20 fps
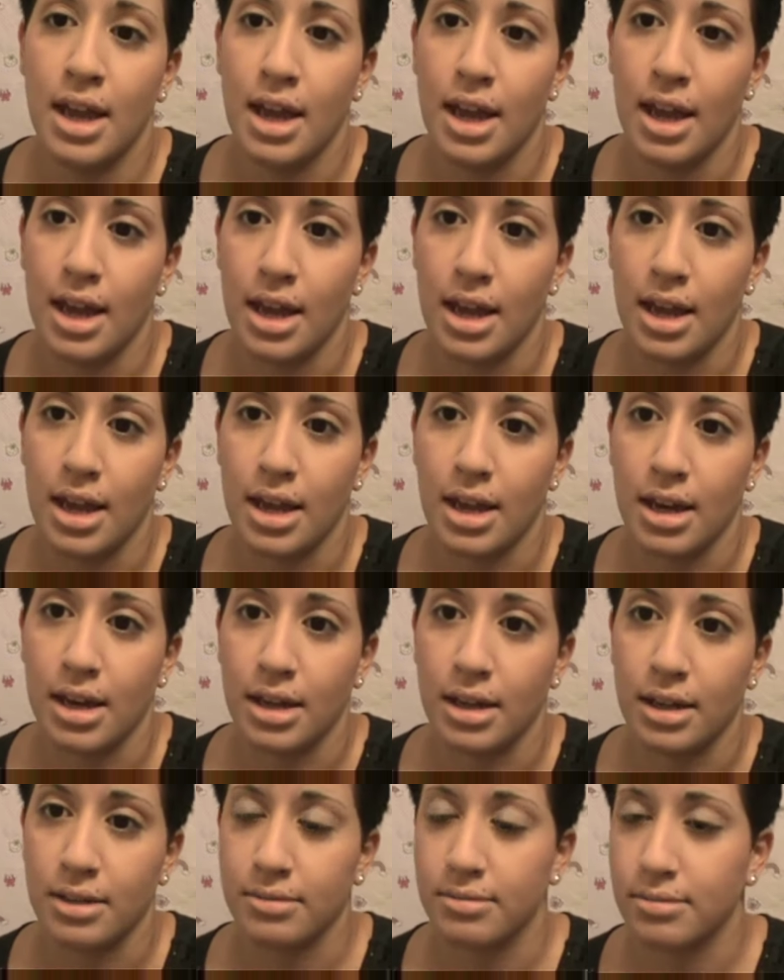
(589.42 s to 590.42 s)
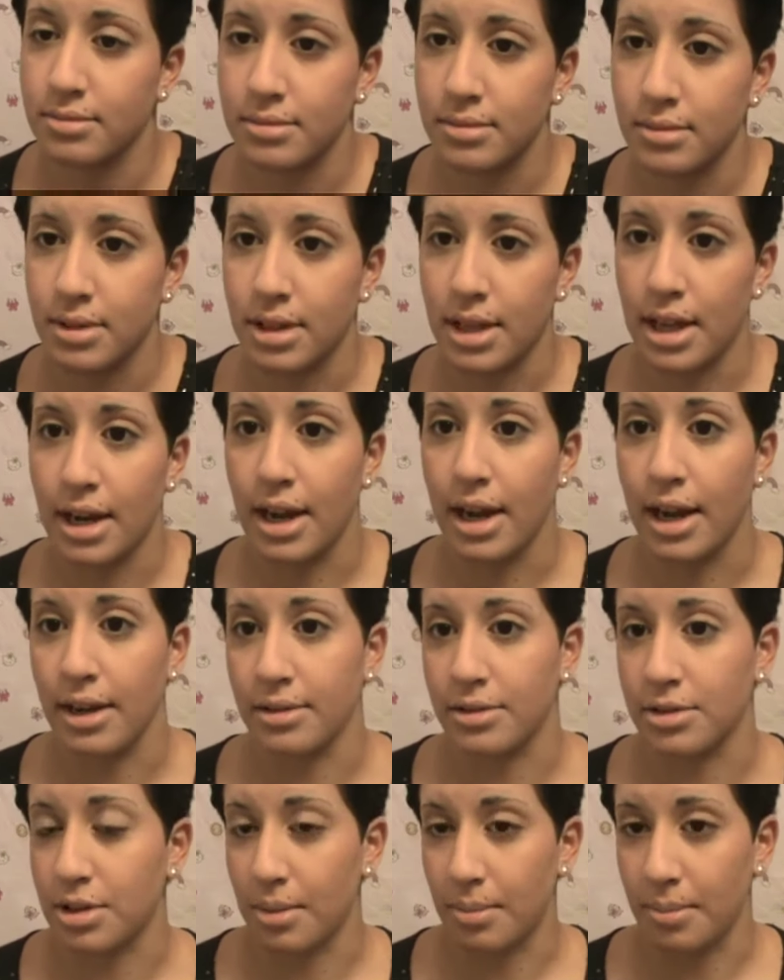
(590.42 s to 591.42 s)
And then
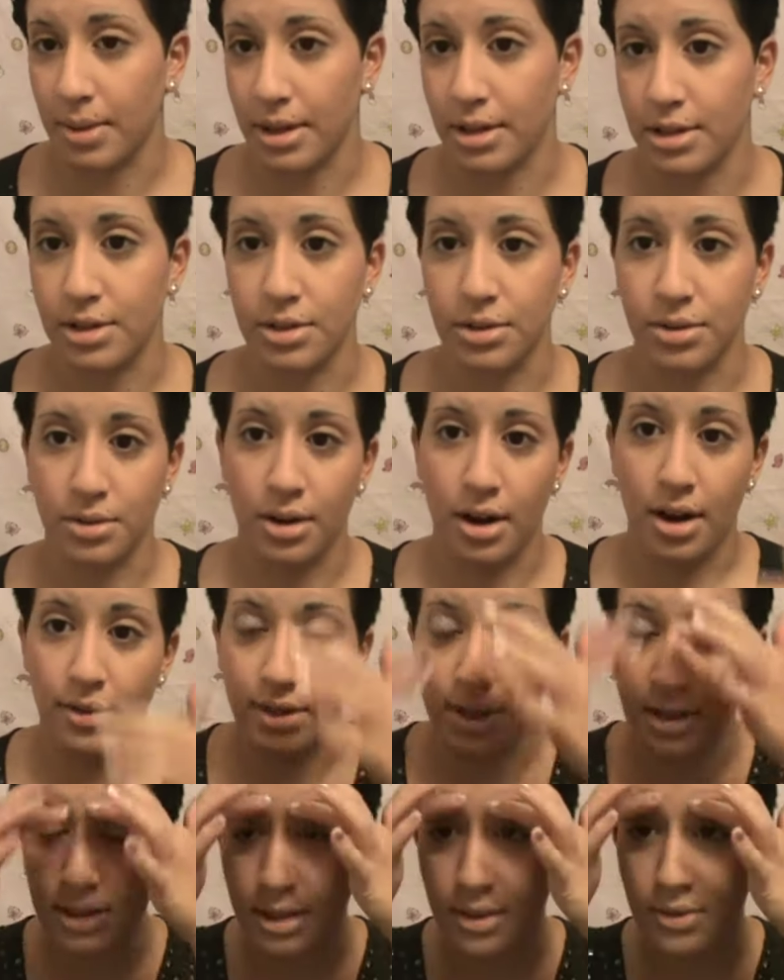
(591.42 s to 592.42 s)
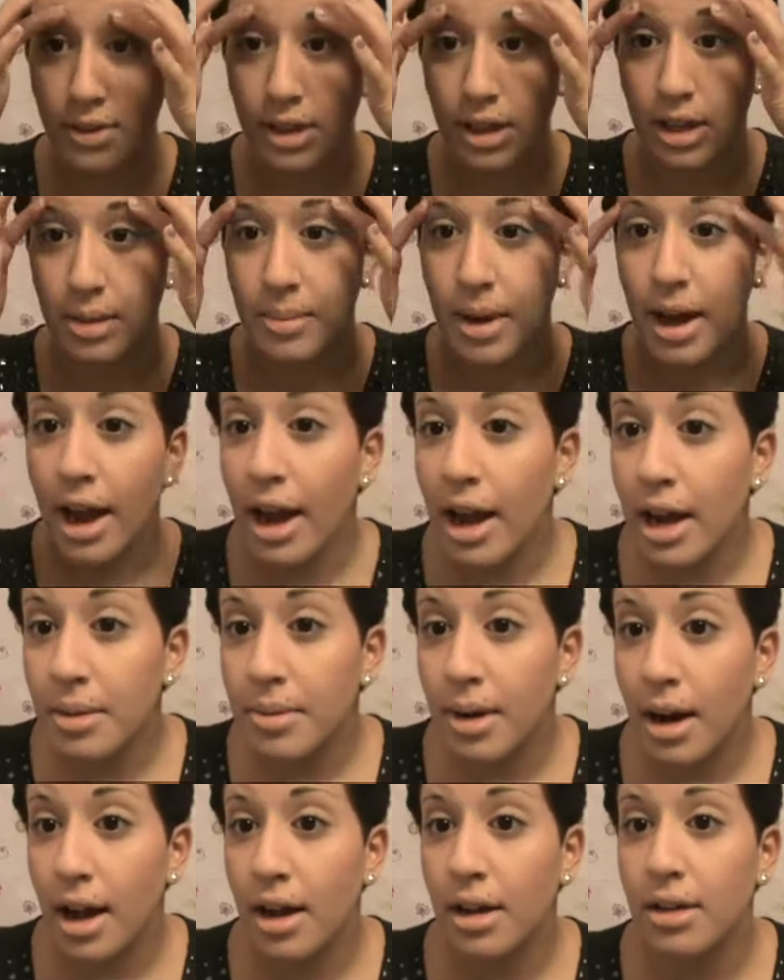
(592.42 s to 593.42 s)
I jump into obviously filling in my
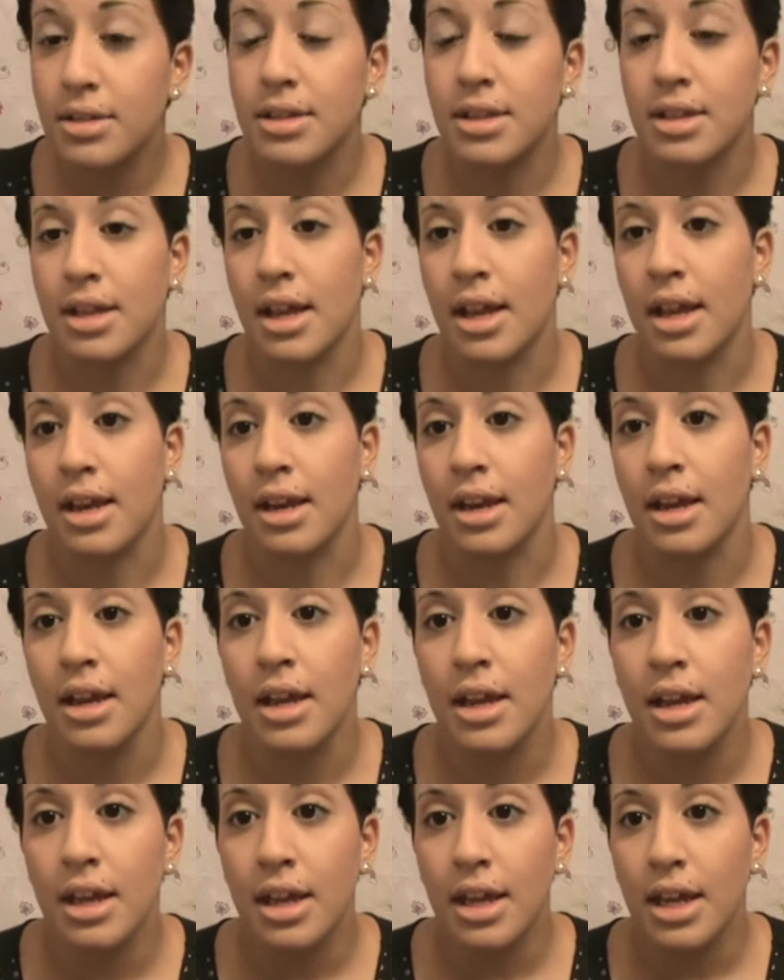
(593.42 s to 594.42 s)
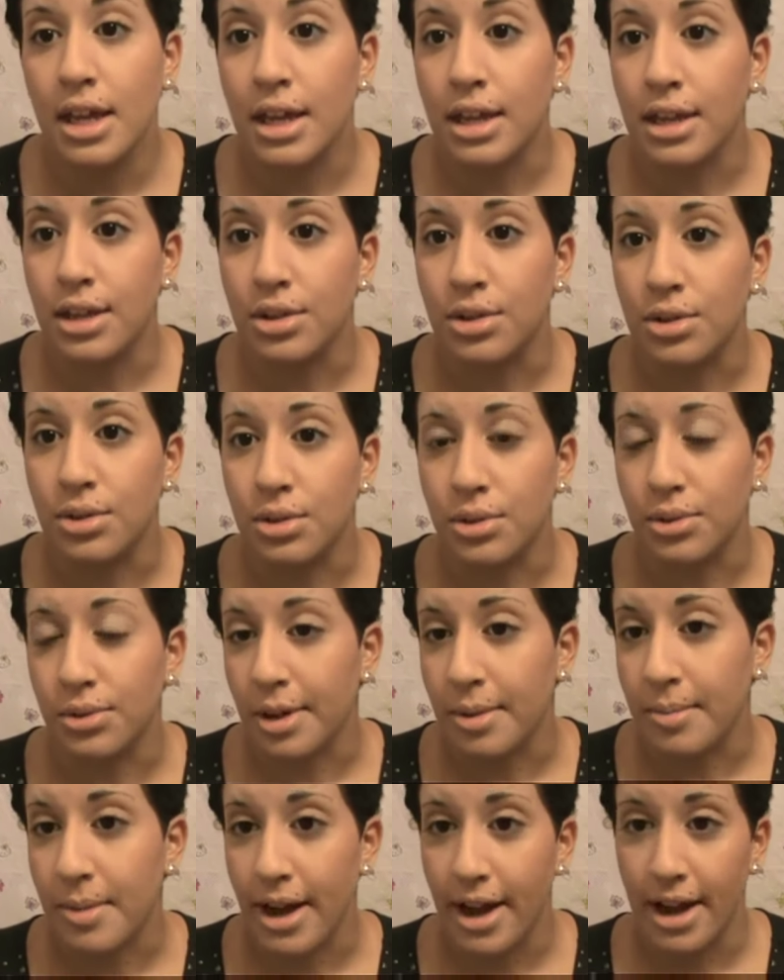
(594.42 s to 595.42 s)
eyebrows, and then into
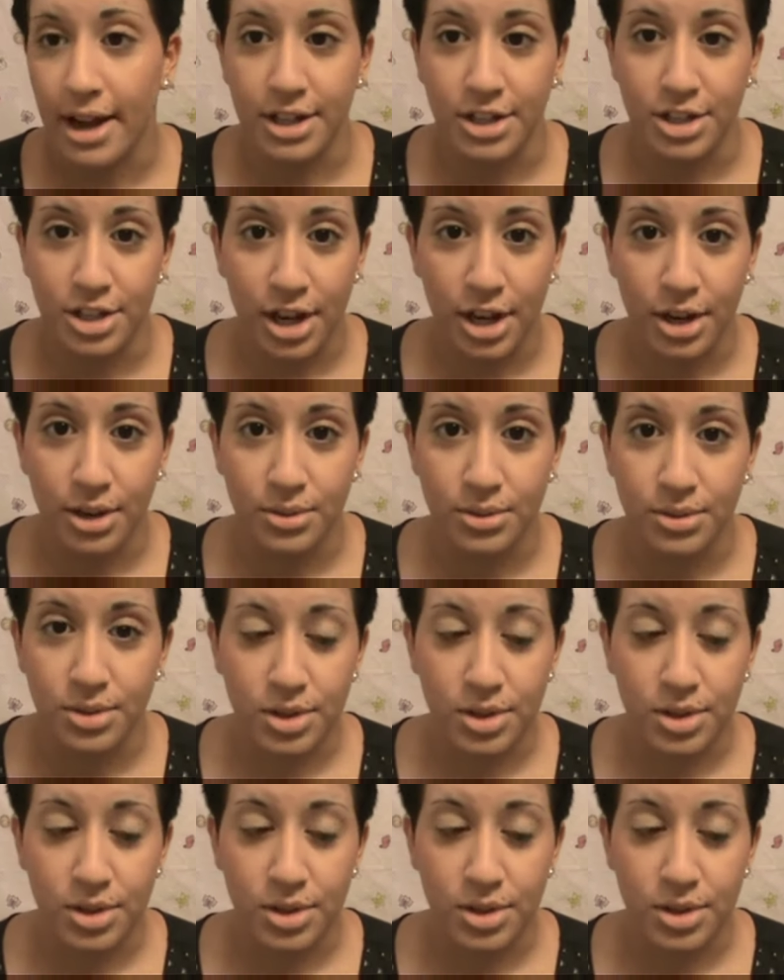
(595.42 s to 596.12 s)
doing my eyeshadow.